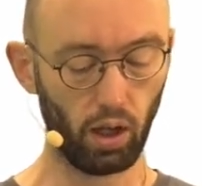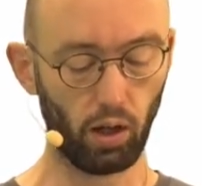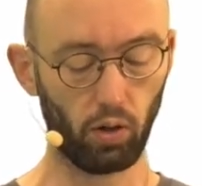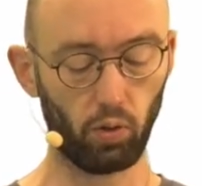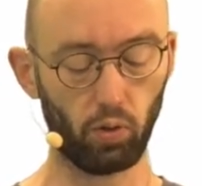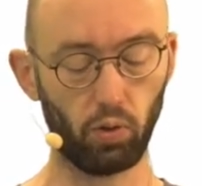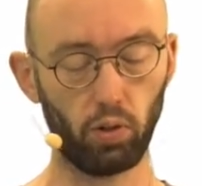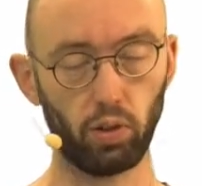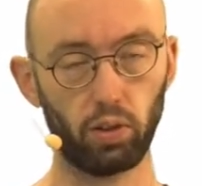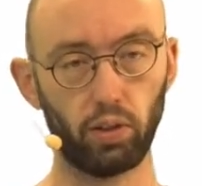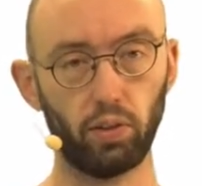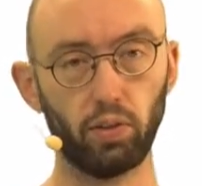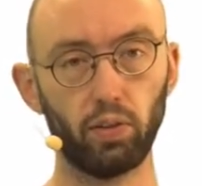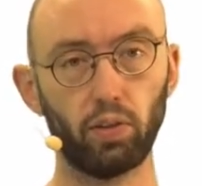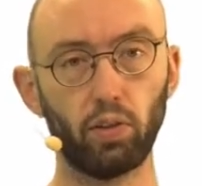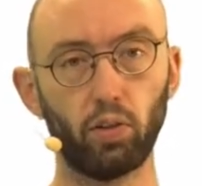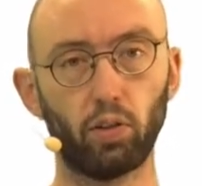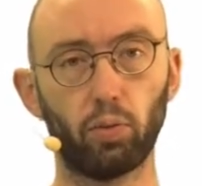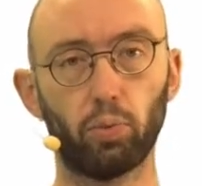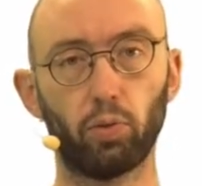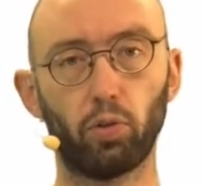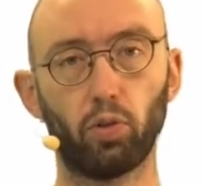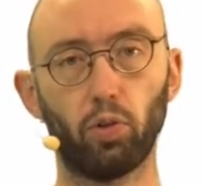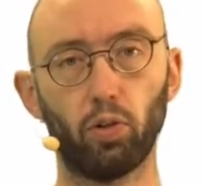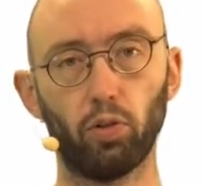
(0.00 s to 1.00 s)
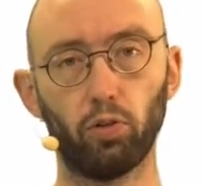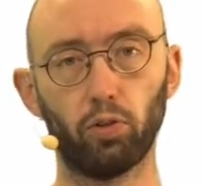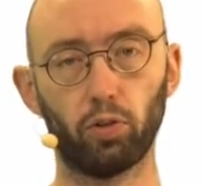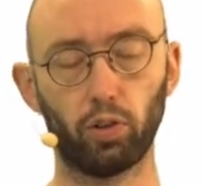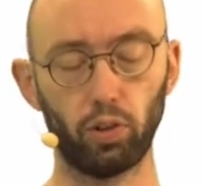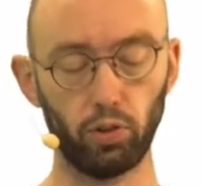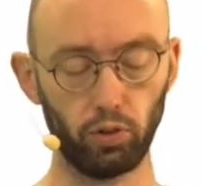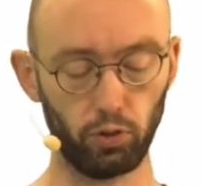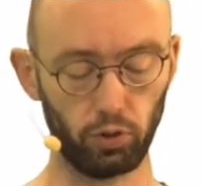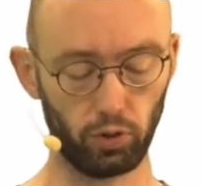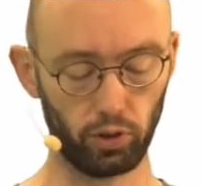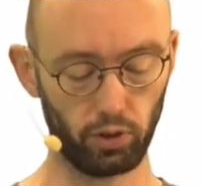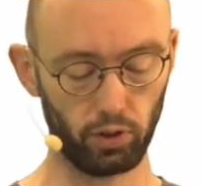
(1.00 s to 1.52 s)
Or is the observed
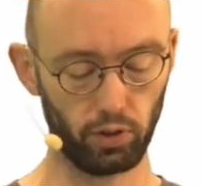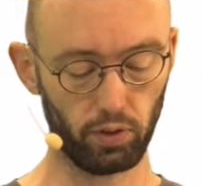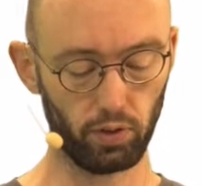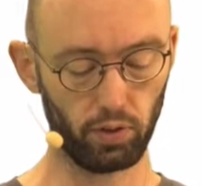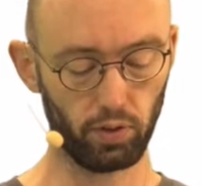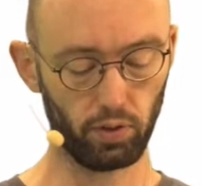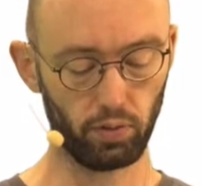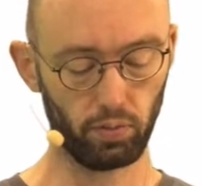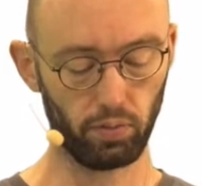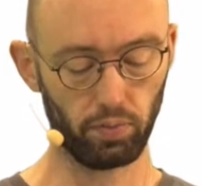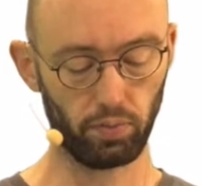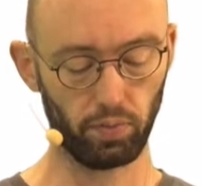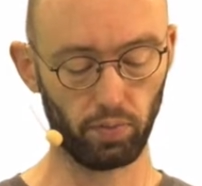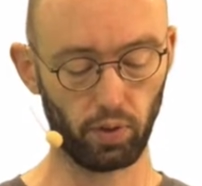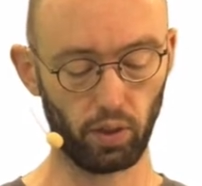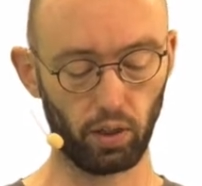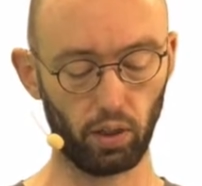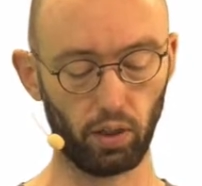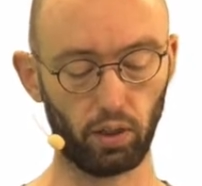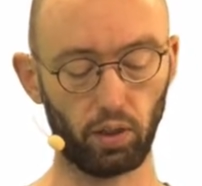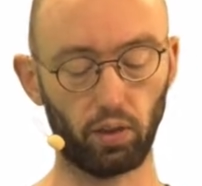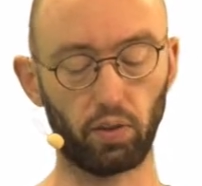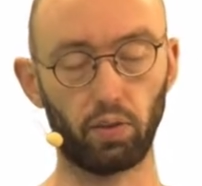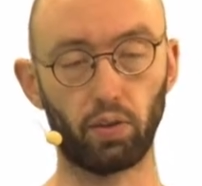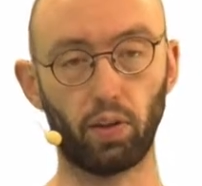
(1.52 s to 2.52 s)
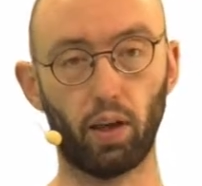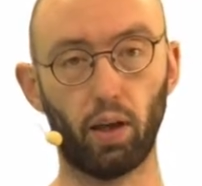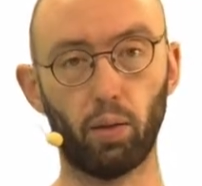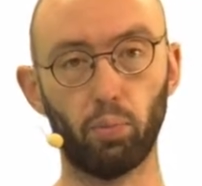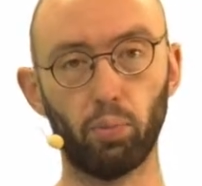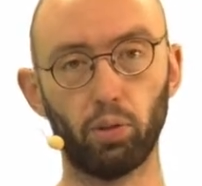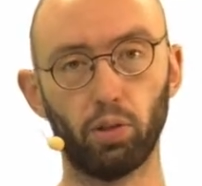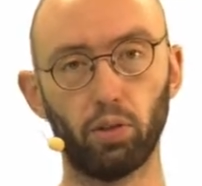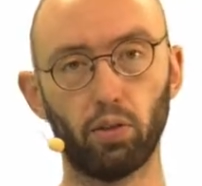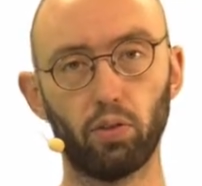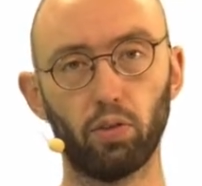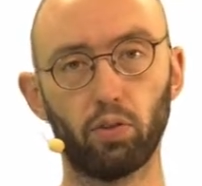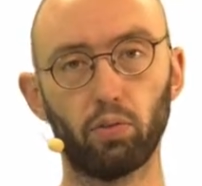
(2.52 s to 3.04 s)
difference in the
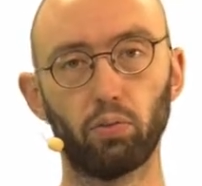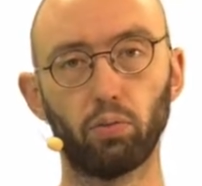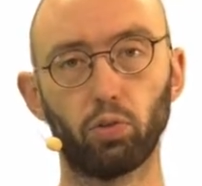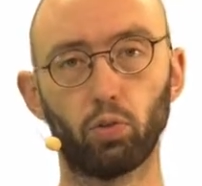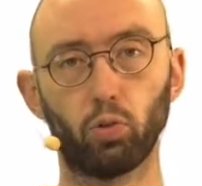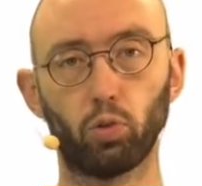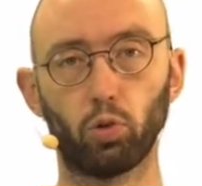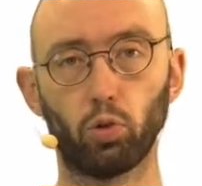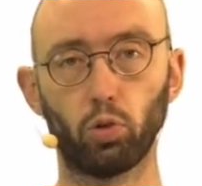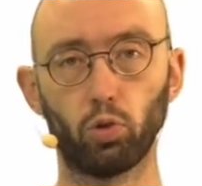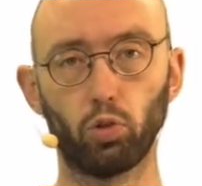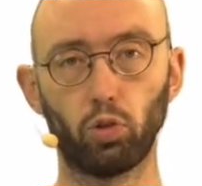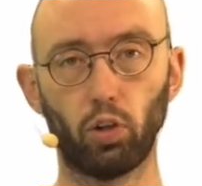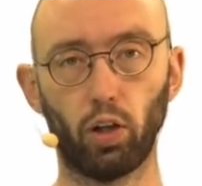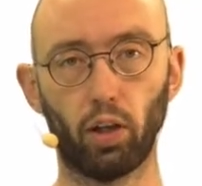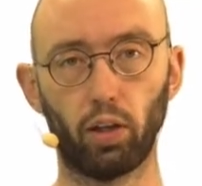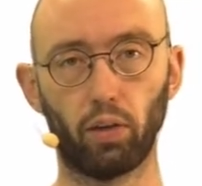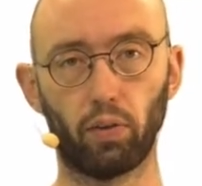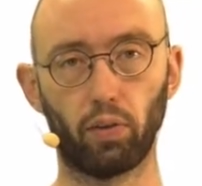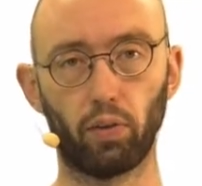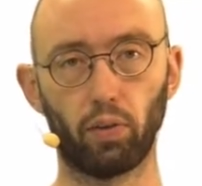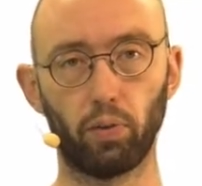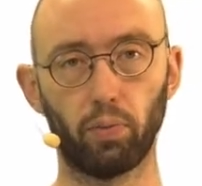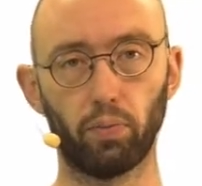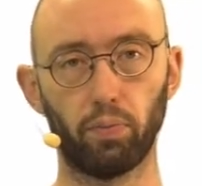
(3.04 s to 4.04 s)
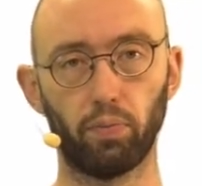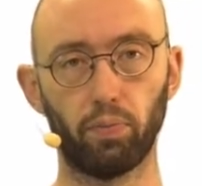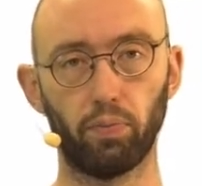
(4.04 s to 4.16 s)
samples due to chance?